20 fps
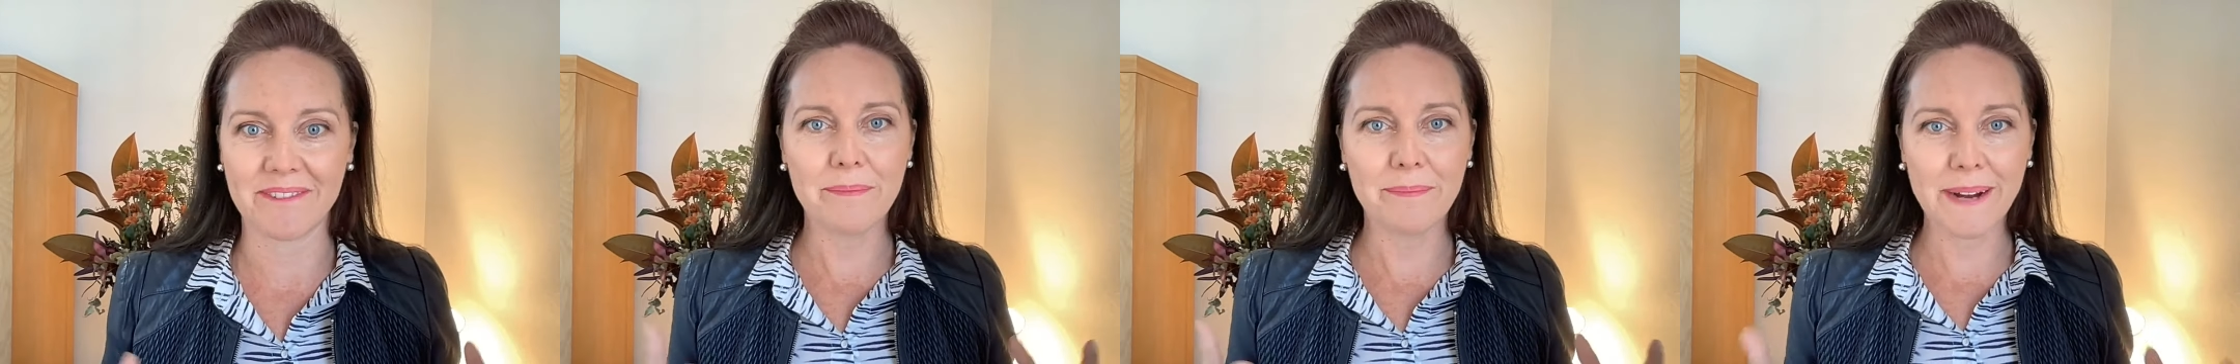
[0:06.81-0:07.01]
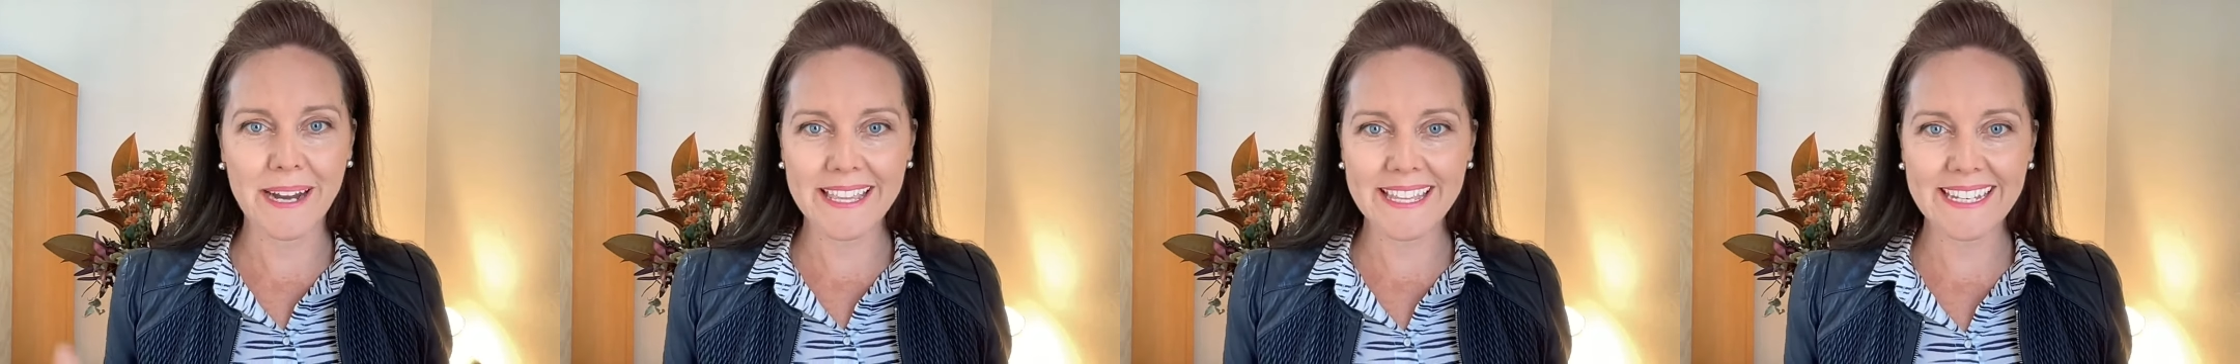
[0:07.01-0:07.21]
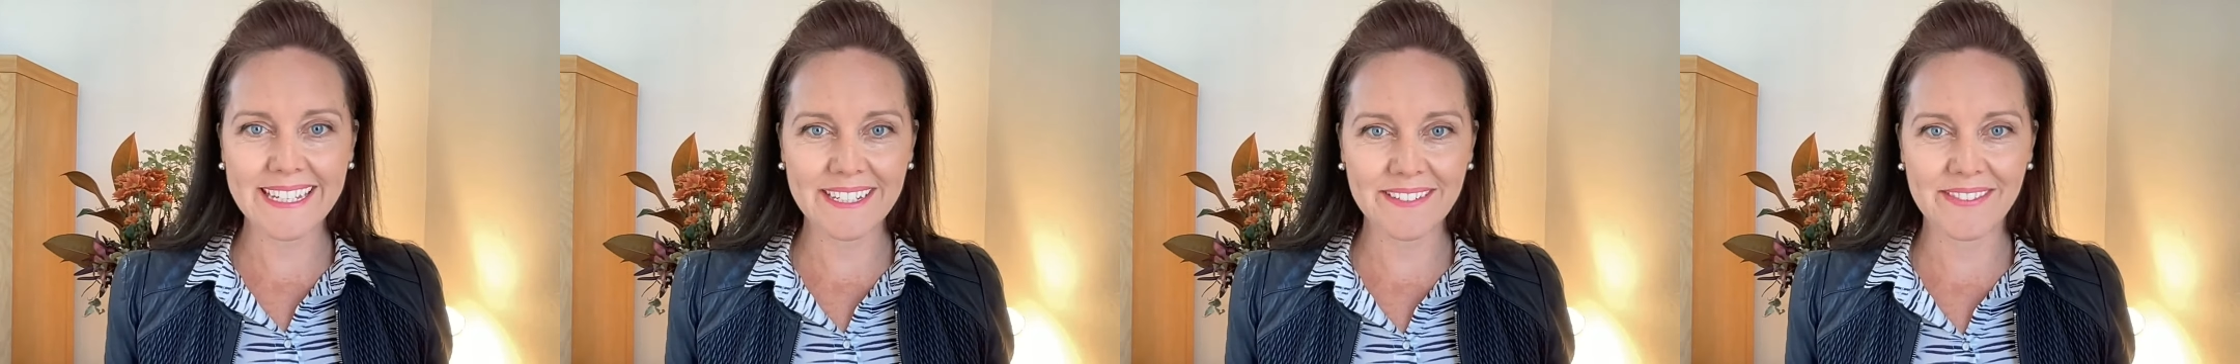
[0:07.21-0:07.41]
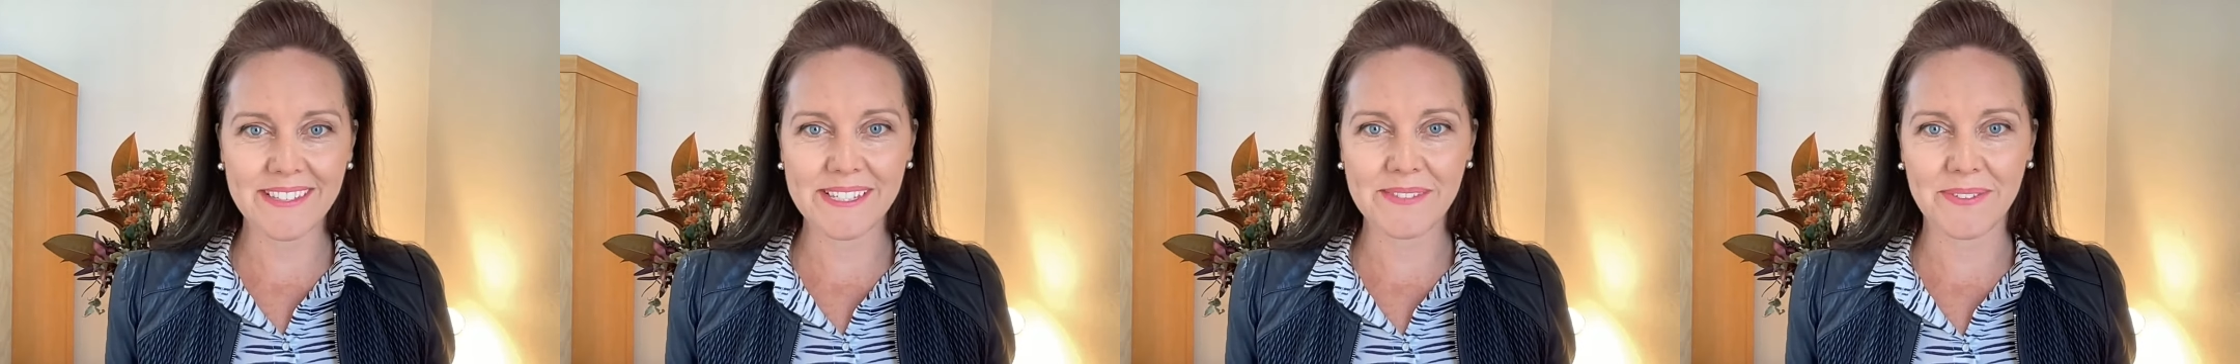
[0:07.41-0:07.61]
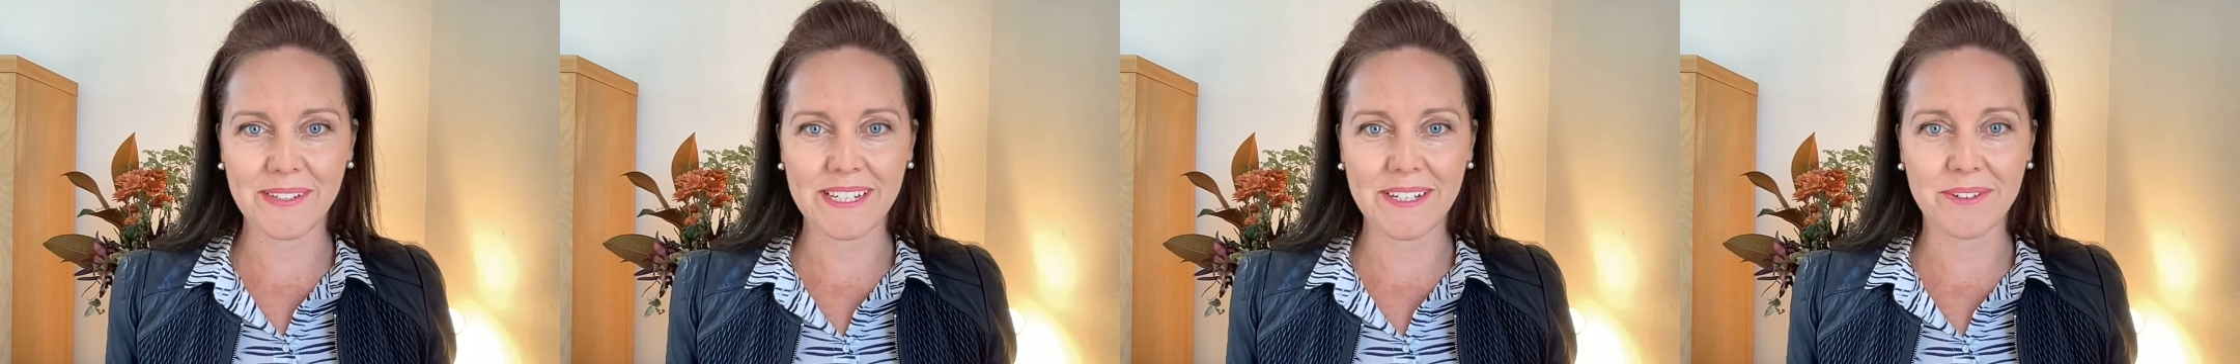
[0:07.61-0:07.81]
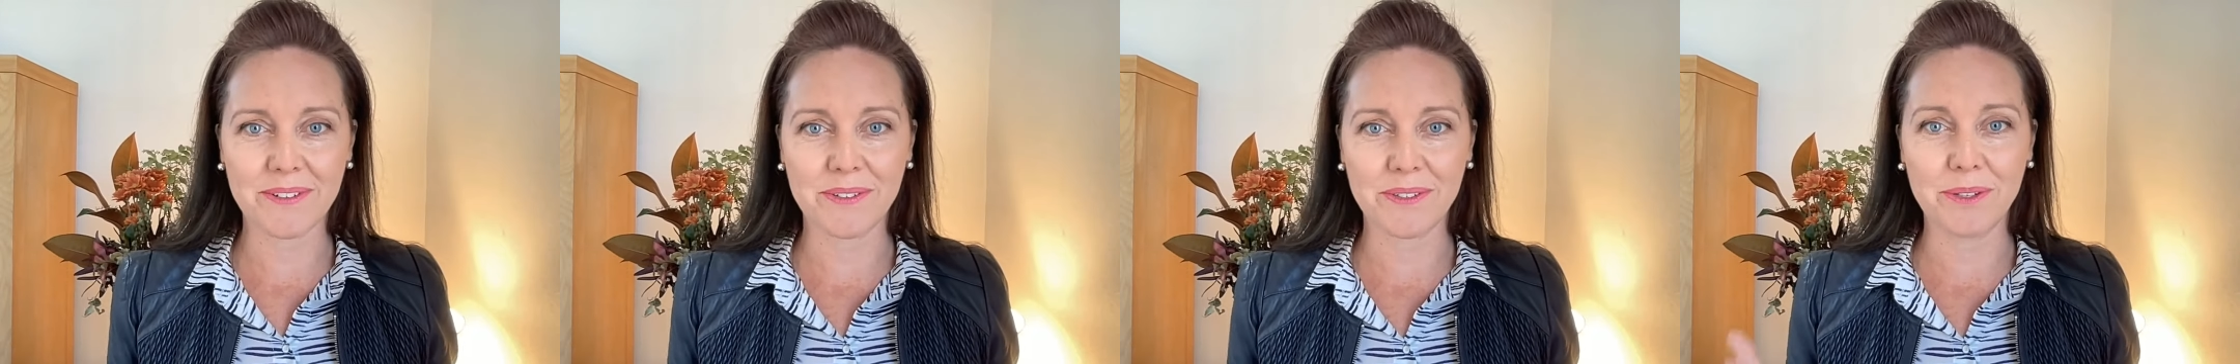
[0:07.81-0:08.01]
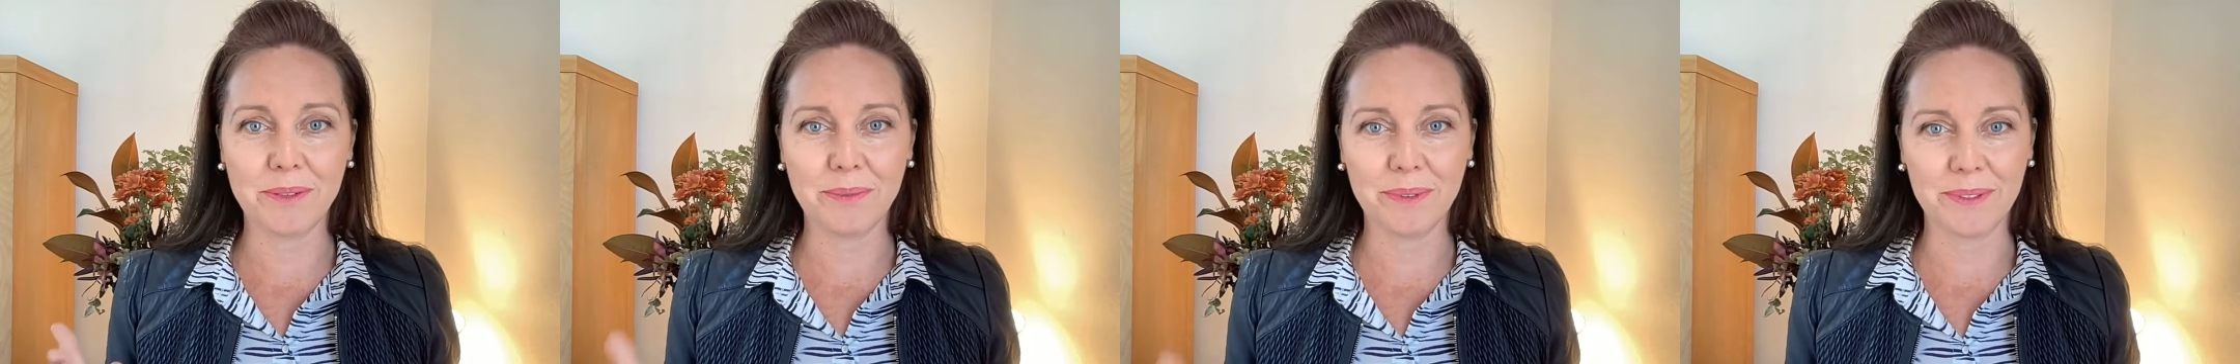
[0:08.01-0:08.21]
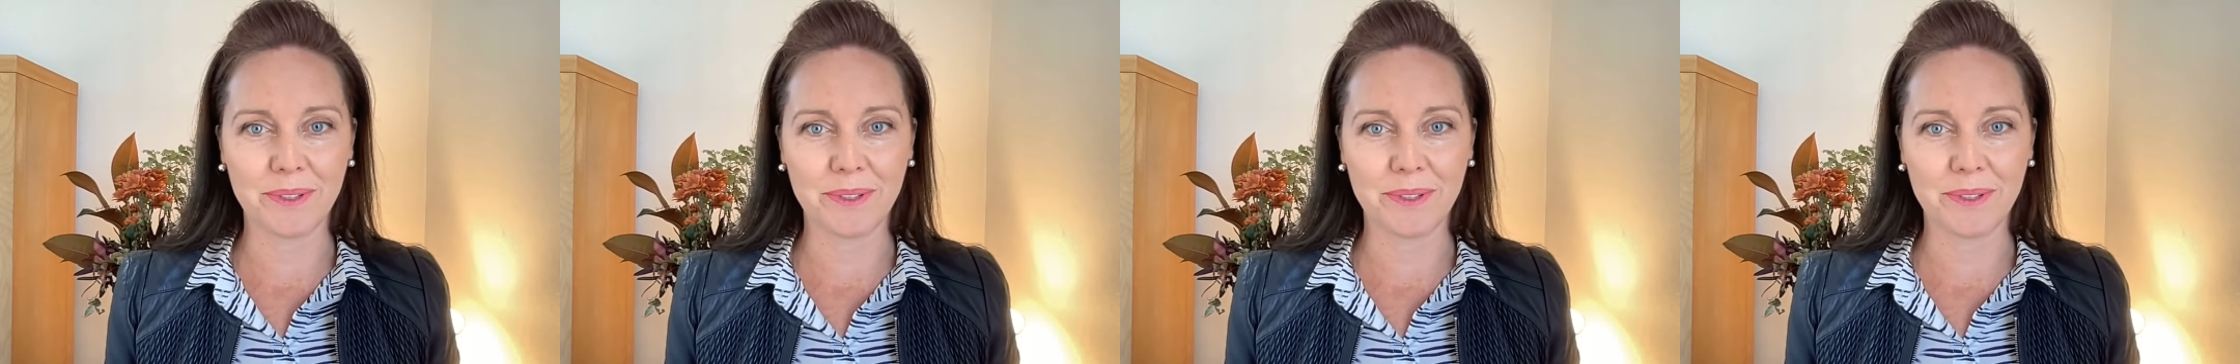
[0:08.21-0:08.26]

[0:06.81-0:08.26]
By the end of this video, you will